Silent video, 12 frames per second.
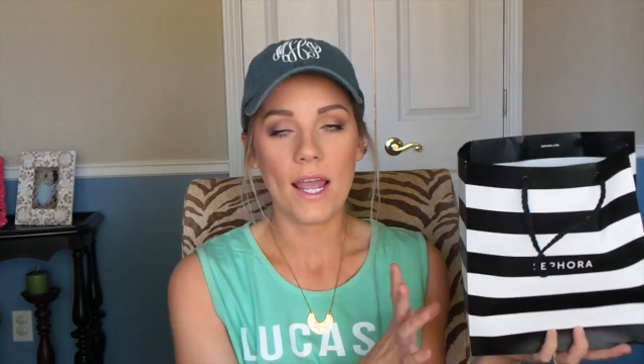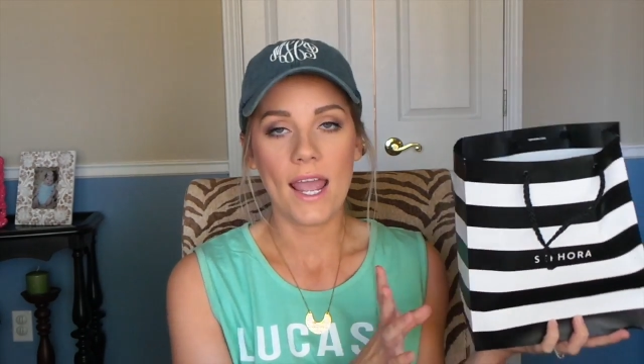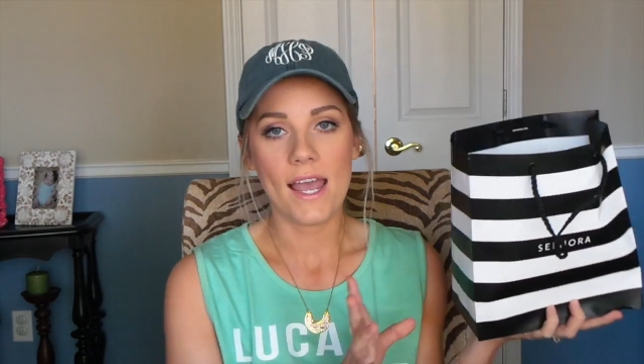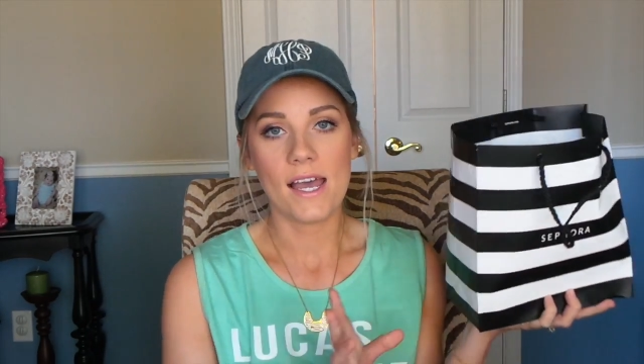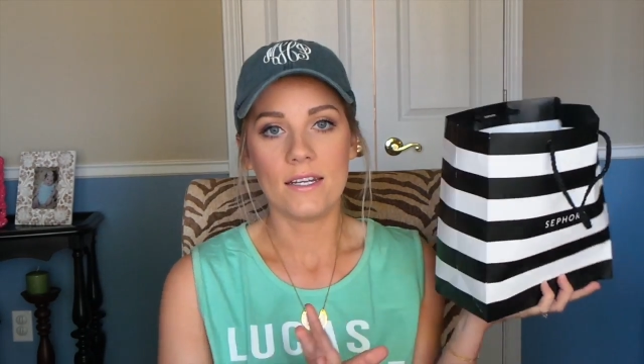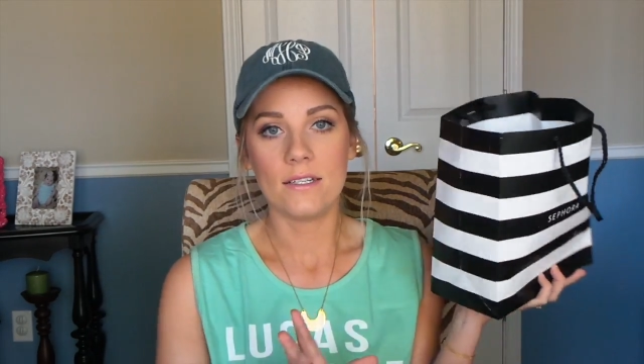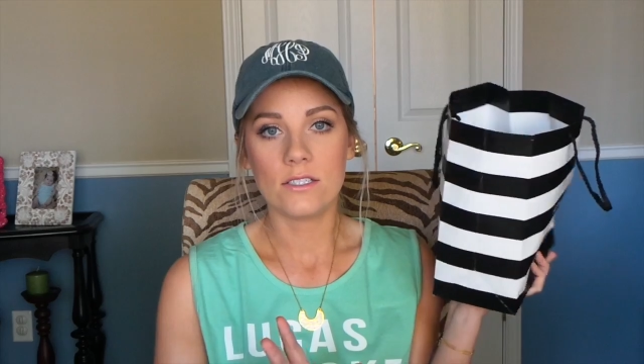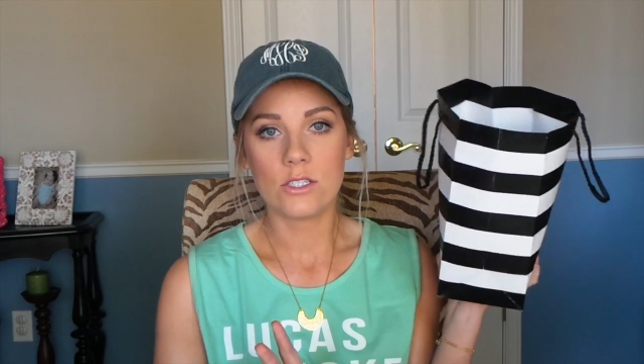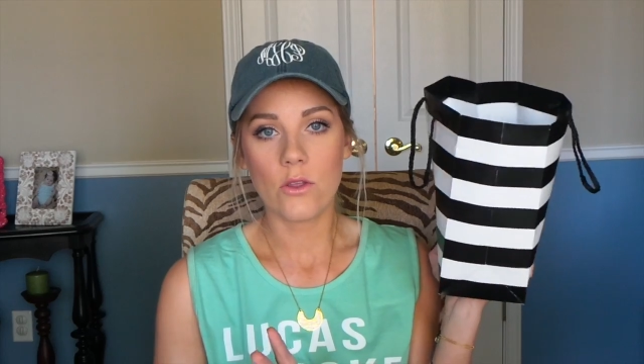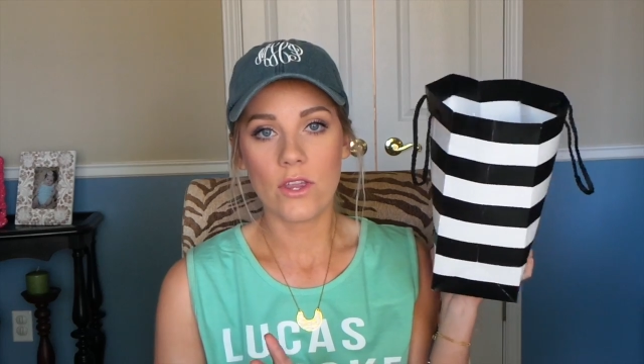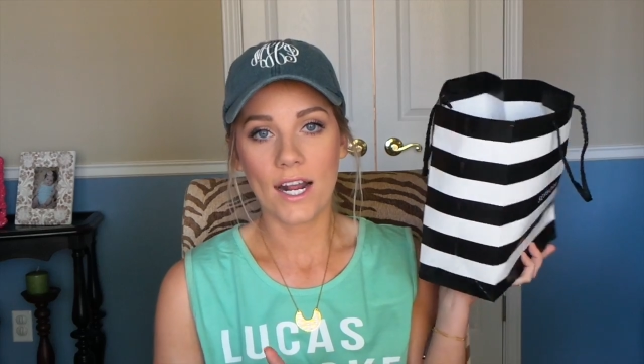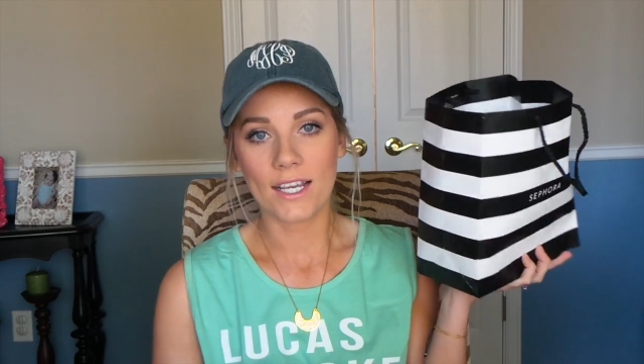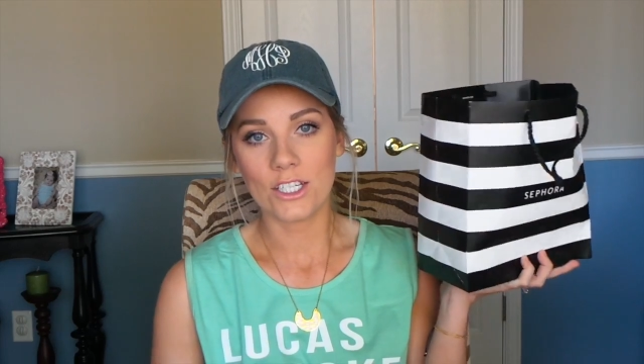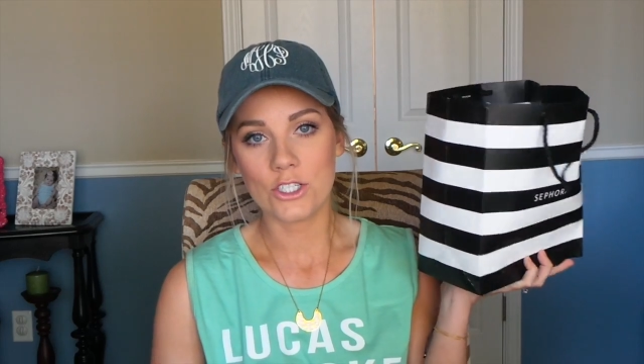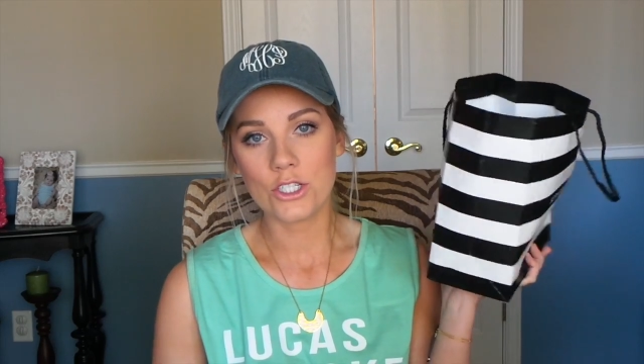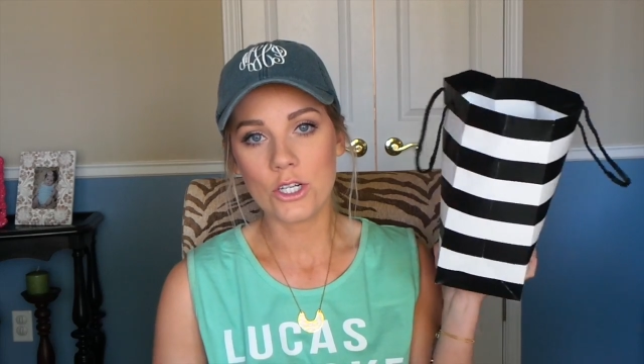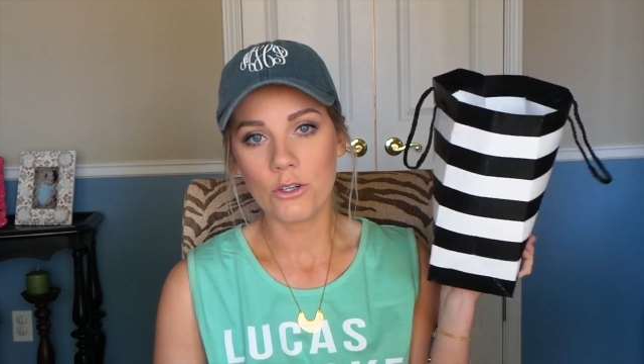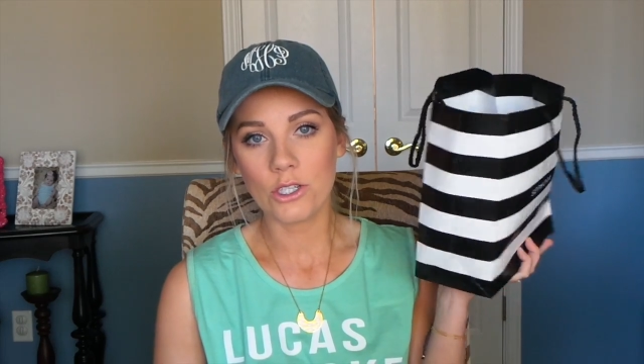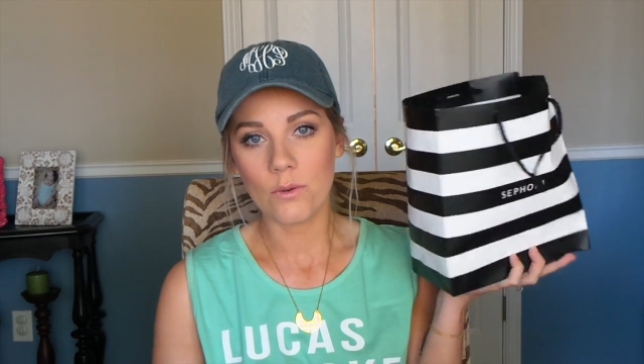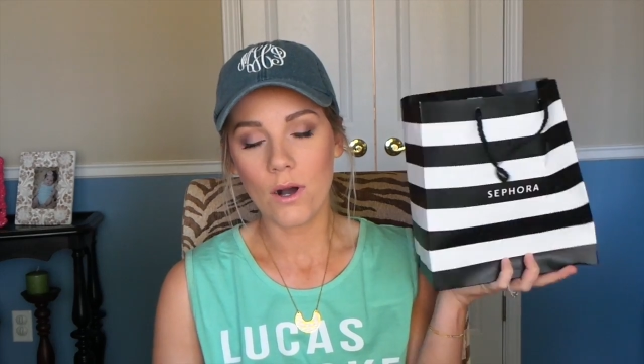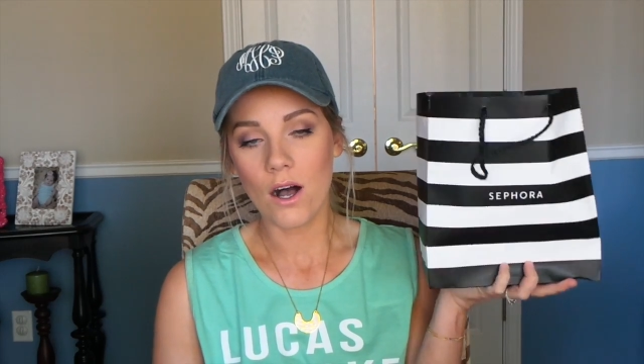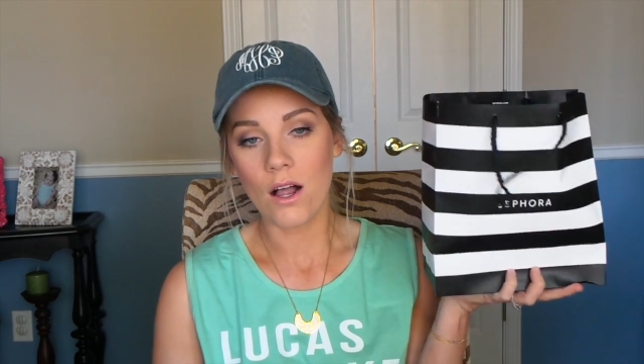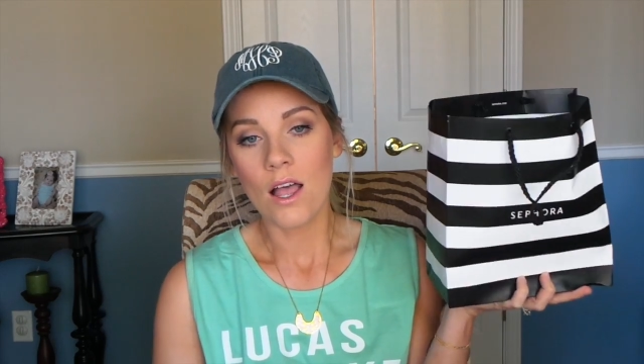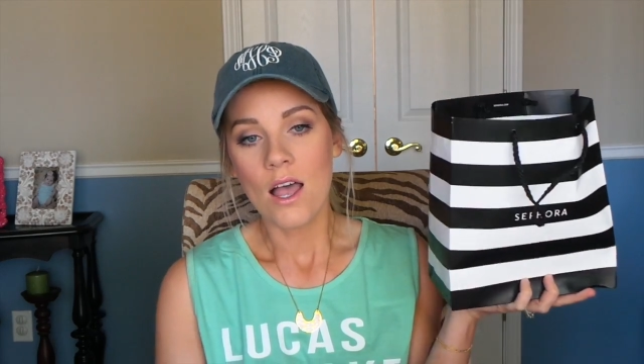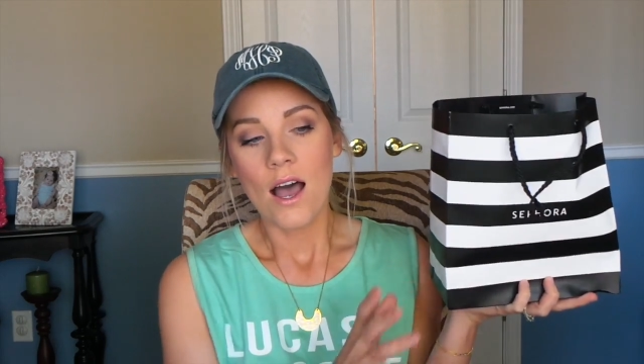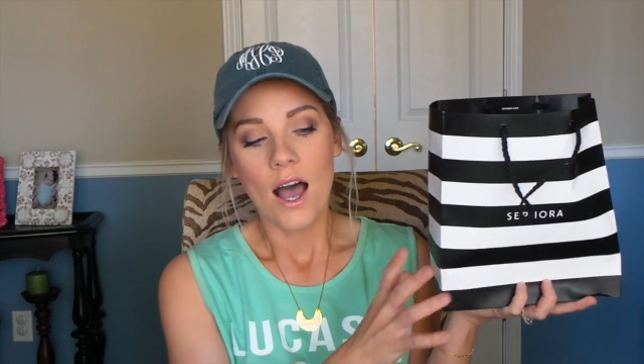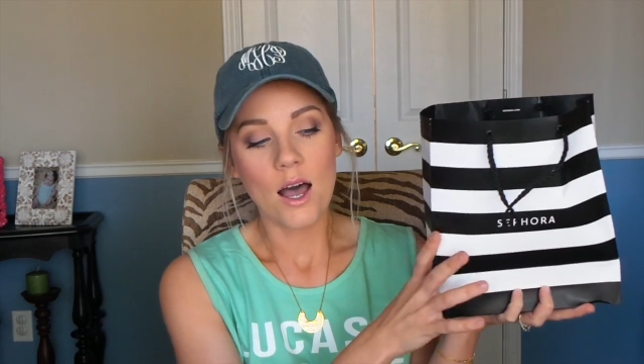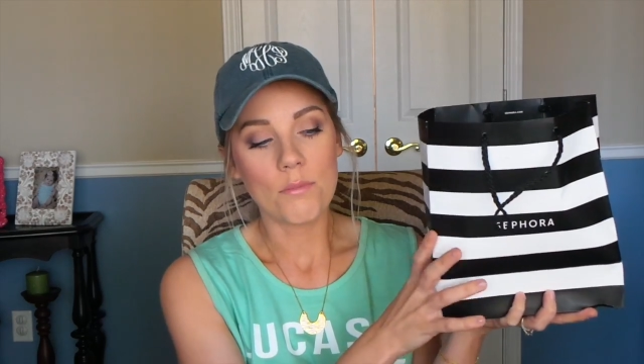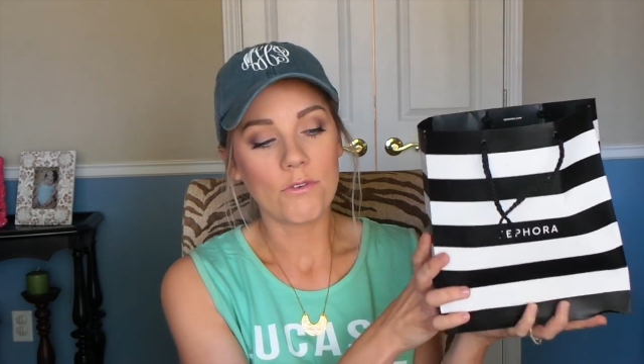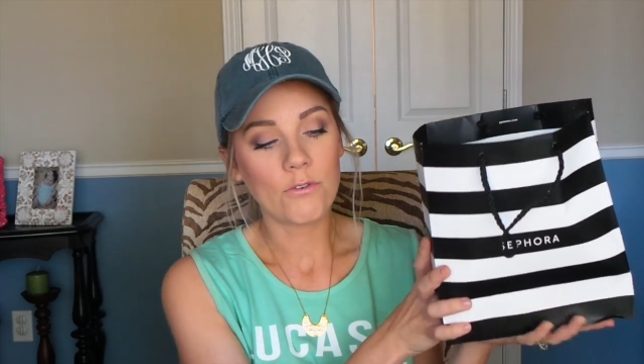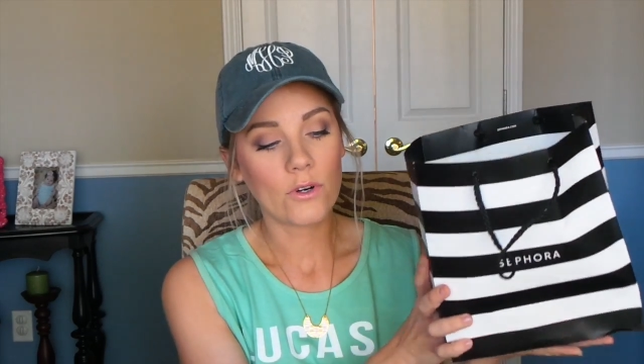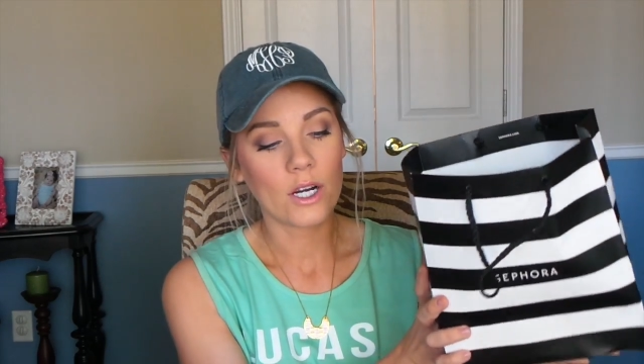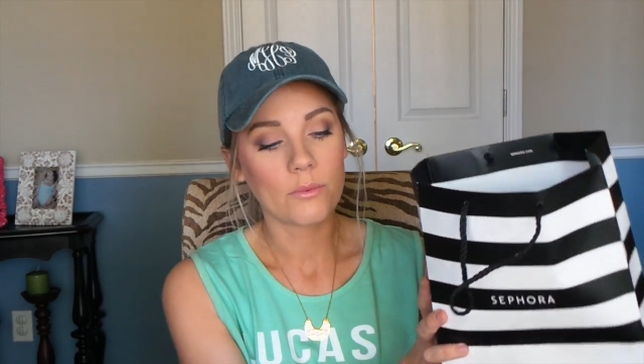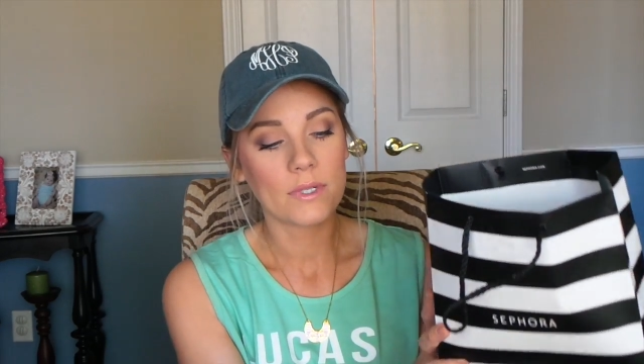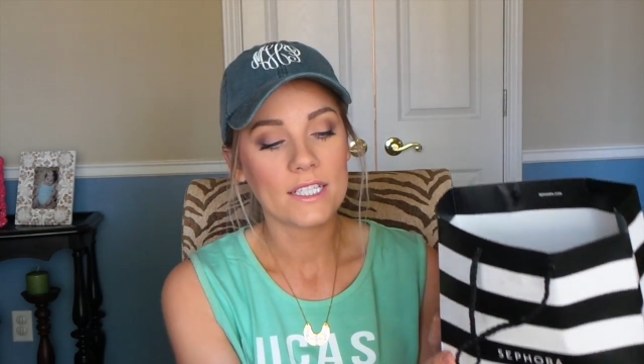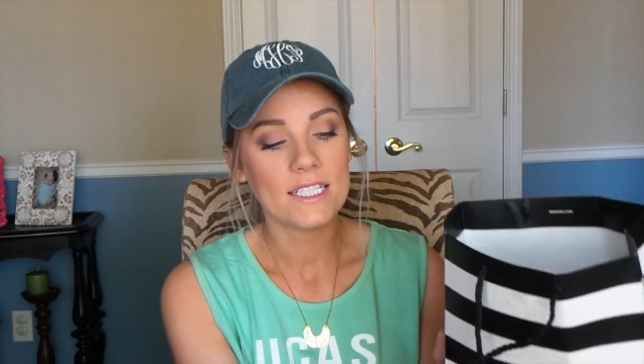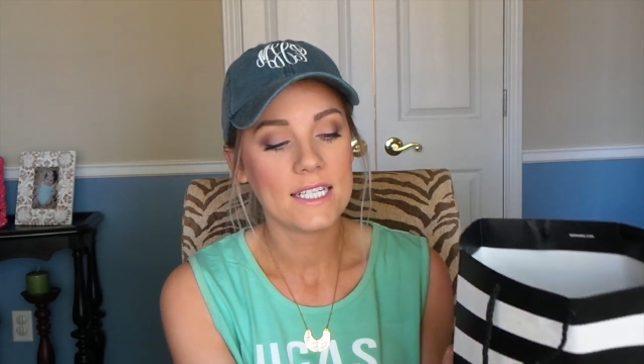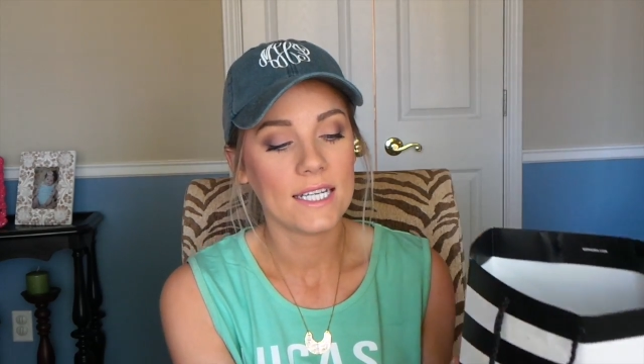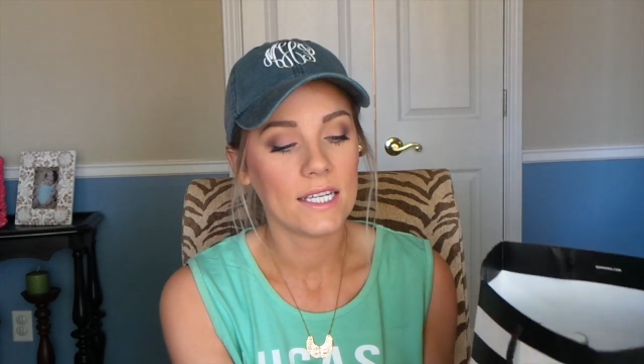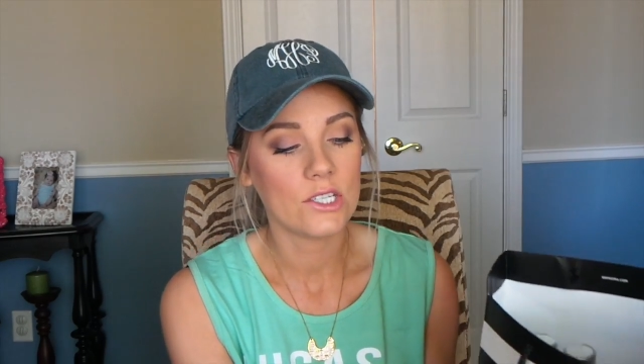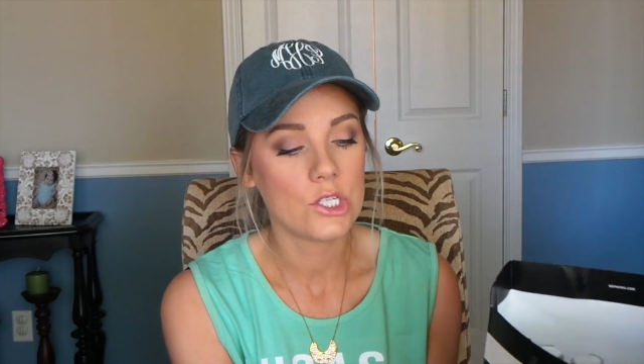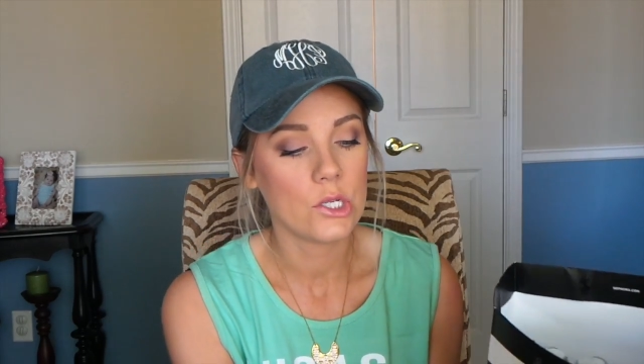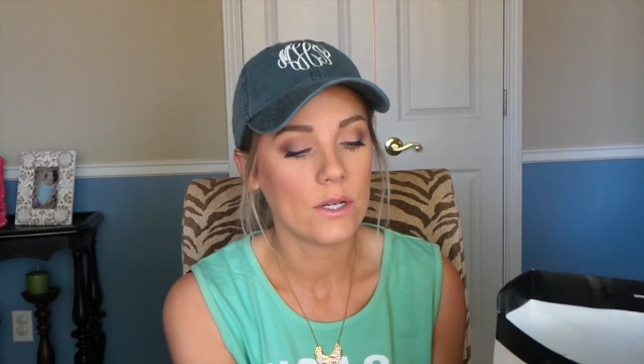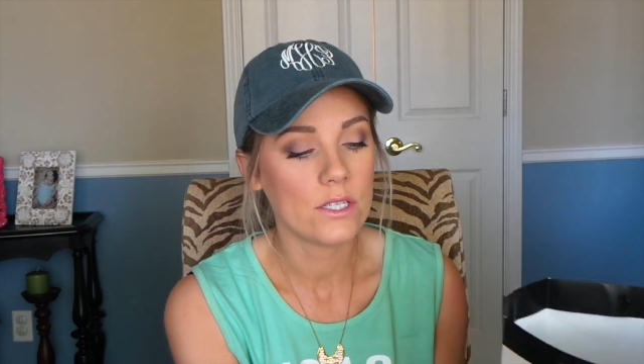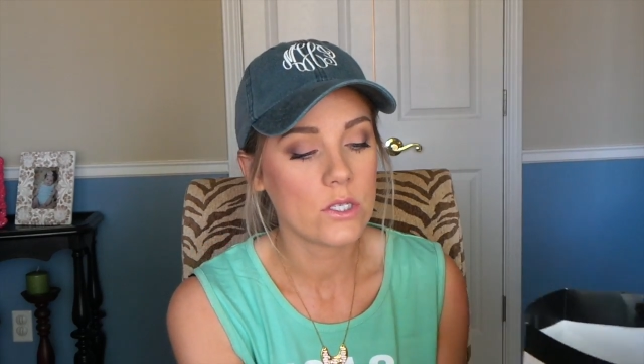and so that I could show you all before I really dig into it.